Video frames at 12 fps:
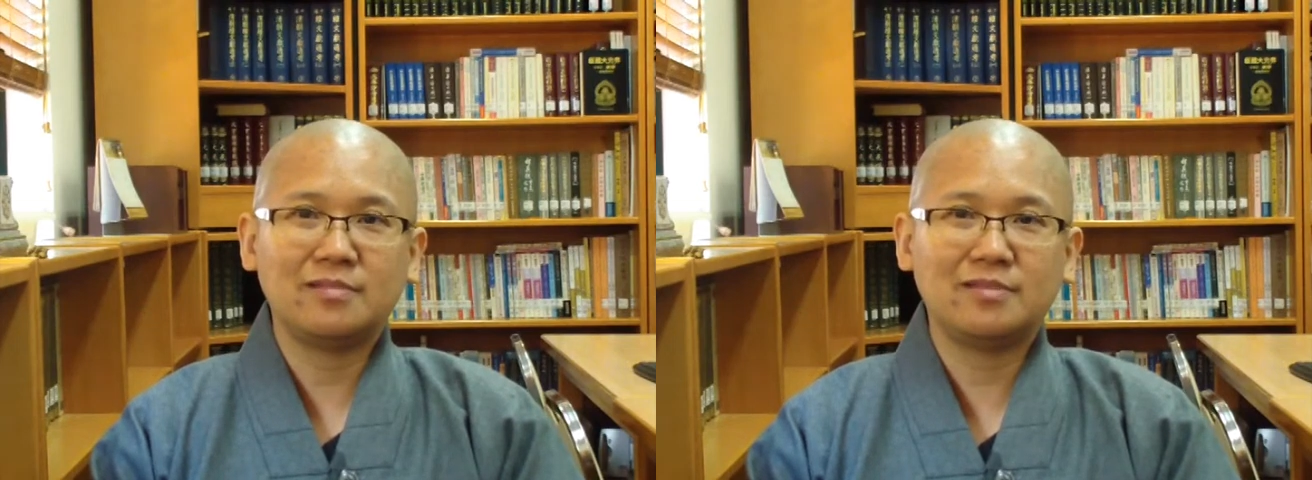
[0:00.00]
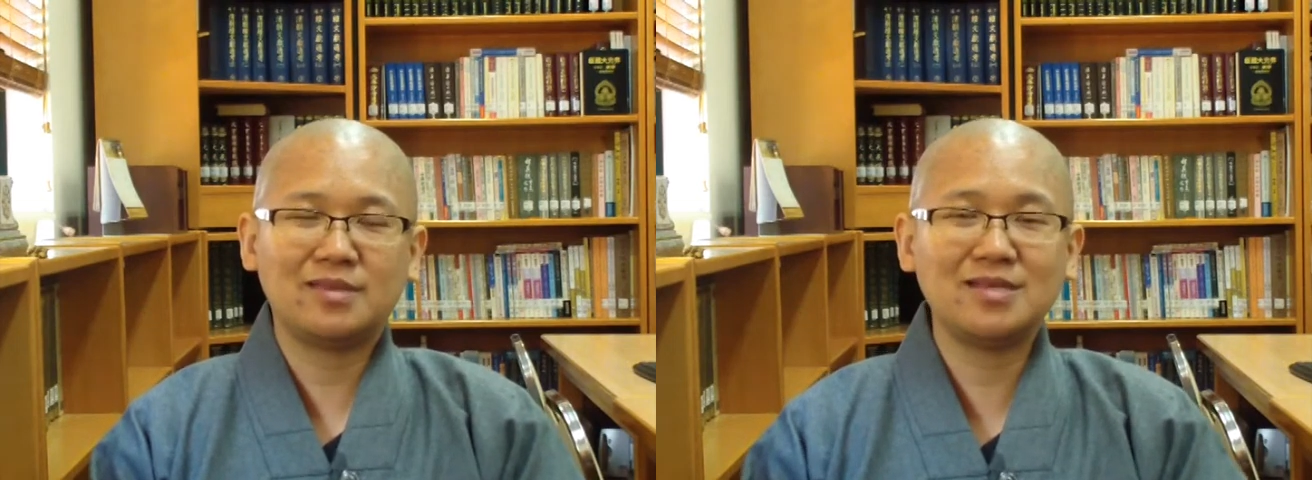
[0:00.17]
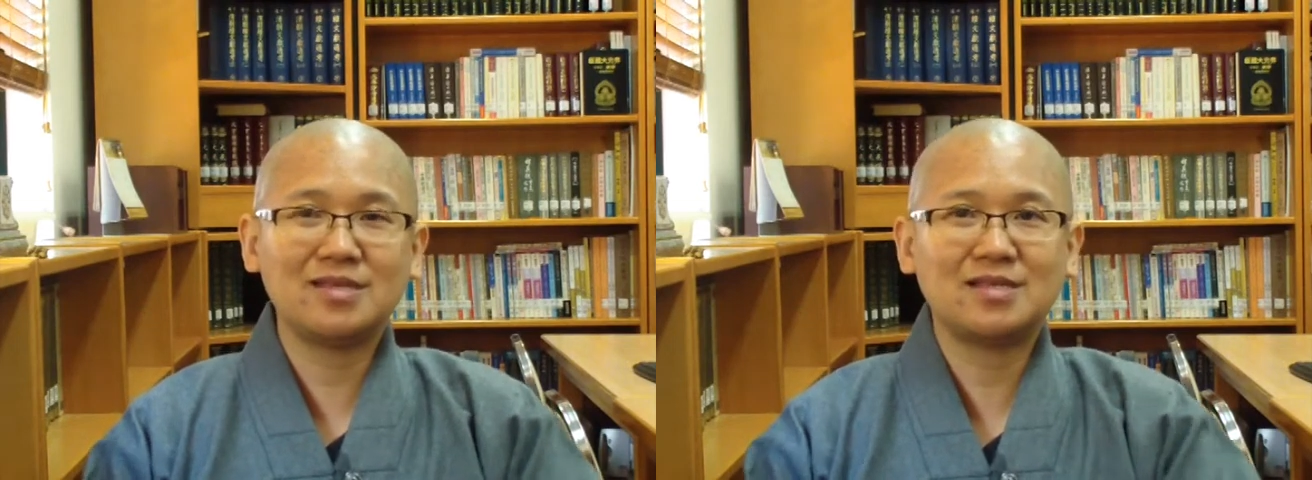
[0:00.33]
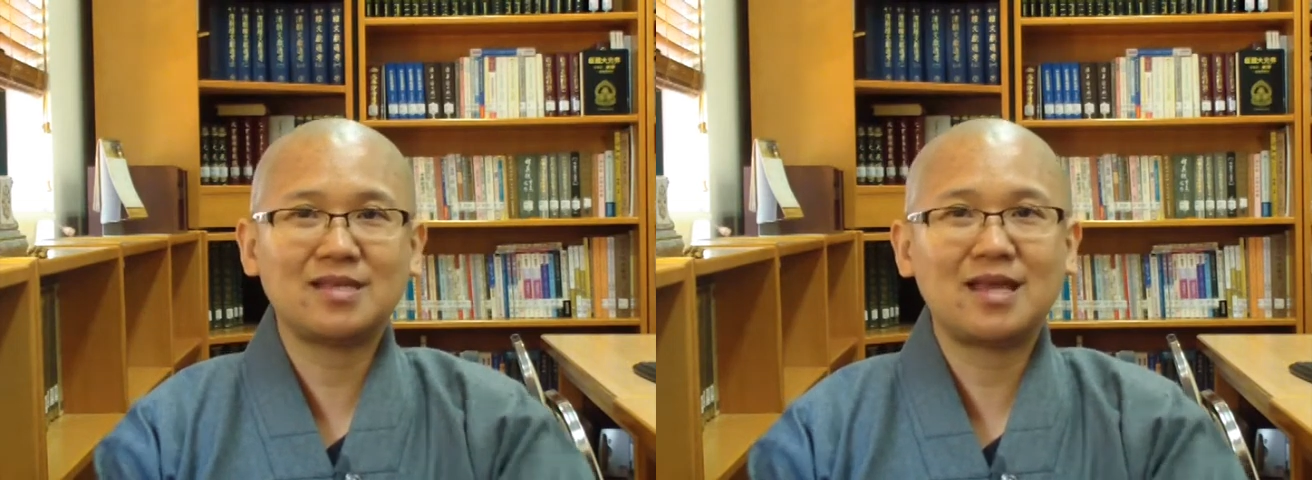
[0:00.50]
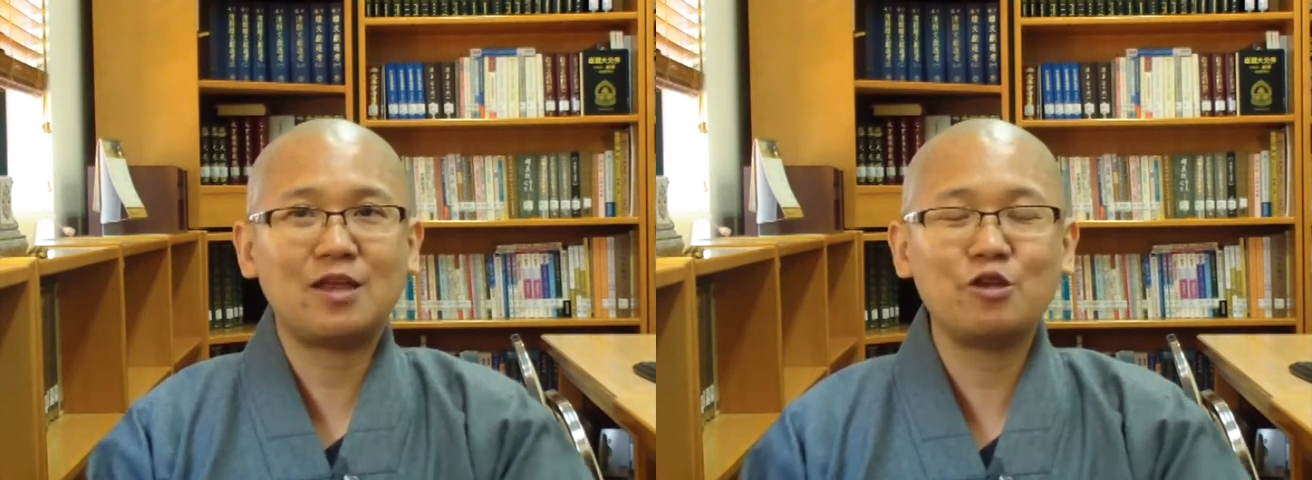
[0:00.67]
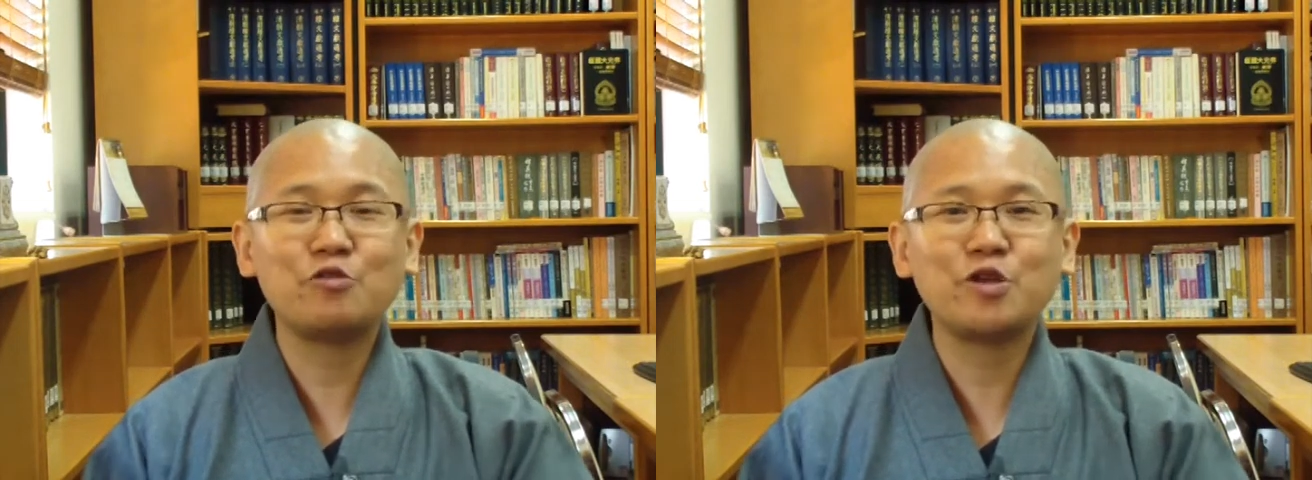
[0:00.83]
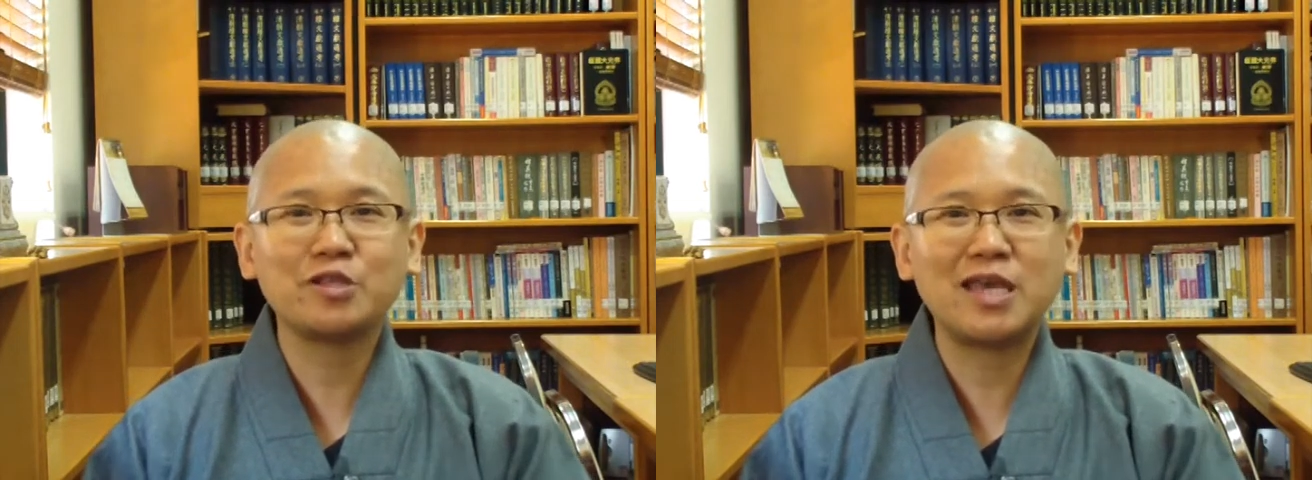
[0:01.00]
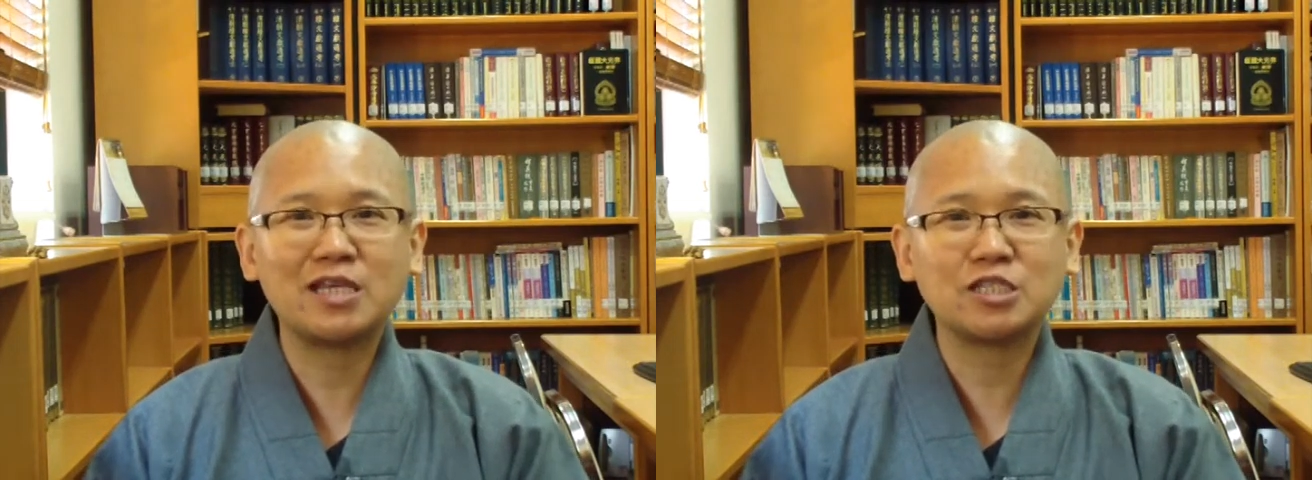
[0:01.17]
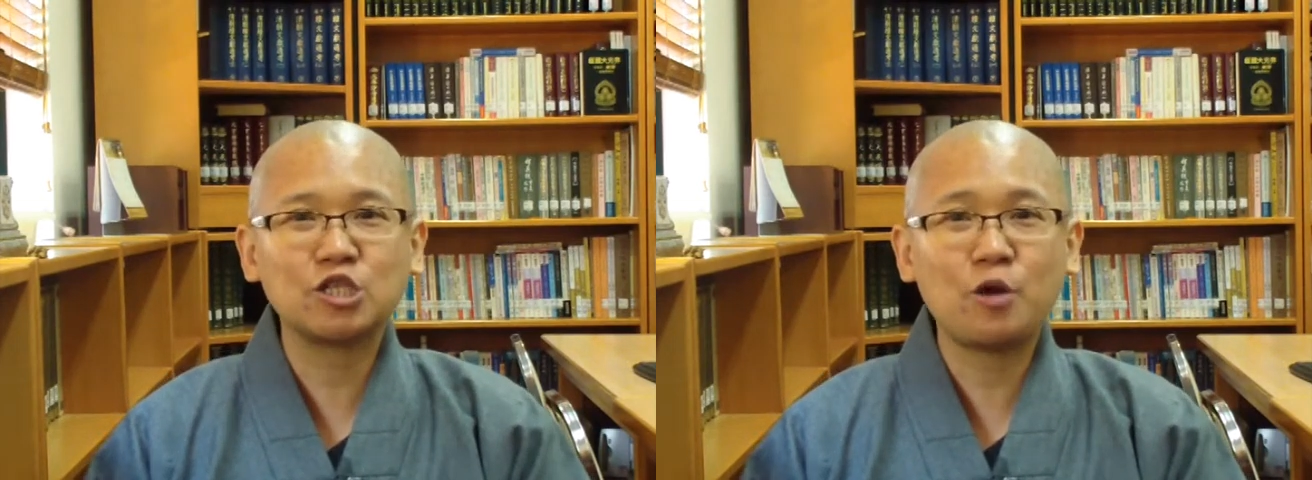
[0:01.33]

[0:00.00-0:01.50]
this is an area that is